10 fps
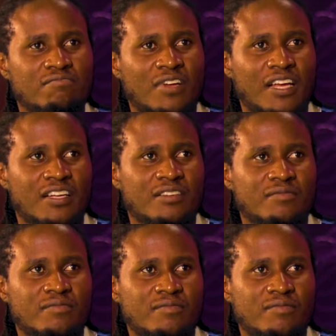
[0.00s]
I
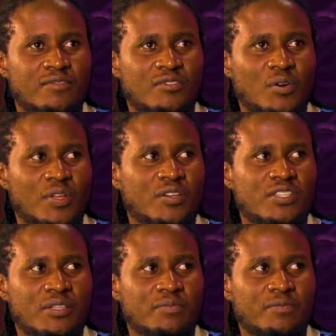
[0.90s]
can go without
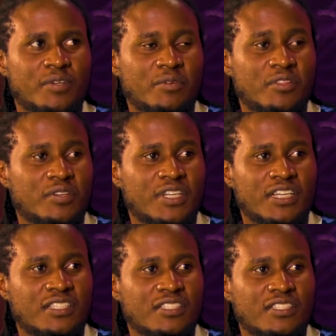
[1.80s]
sleep for maybe 3
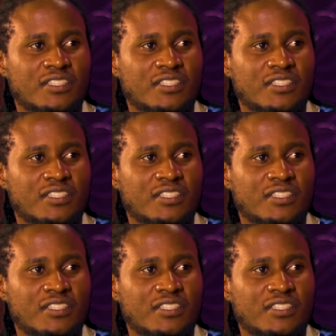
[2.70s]
days.